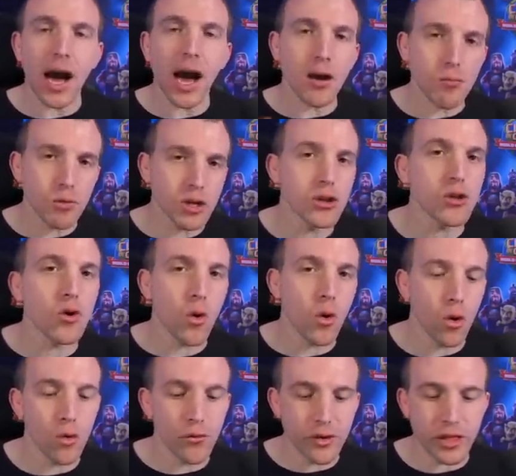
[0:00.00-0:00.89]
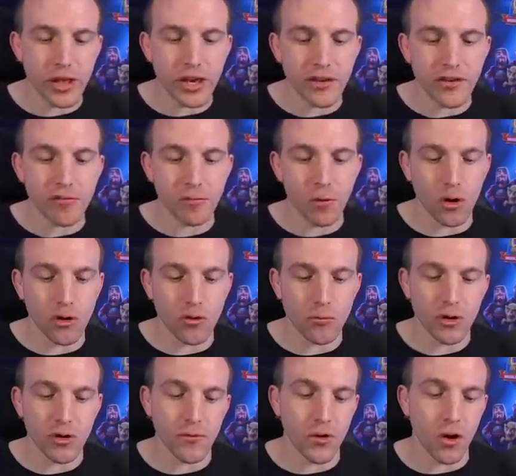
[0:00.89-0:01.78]
I will go over these once
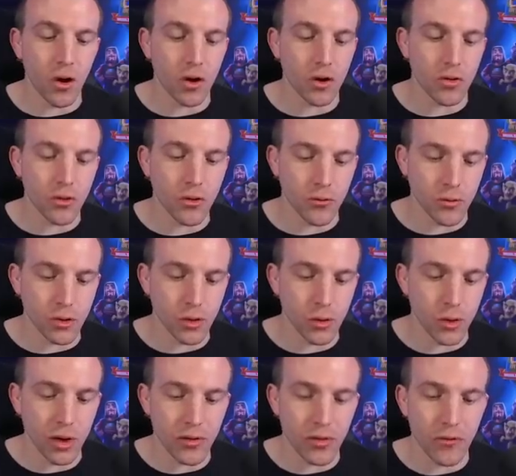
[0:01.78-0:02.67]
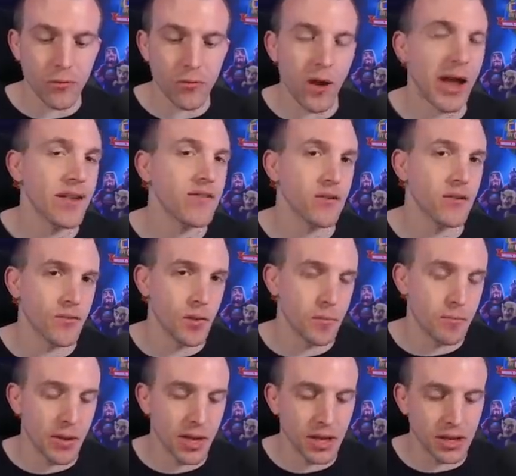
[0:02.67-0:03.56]
we've gone through the rest of the
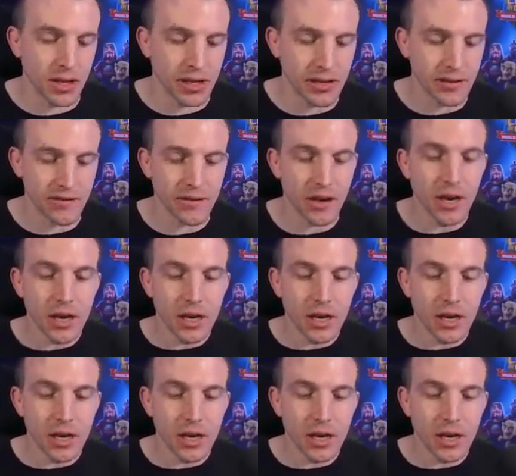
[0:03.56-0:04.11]
buildings.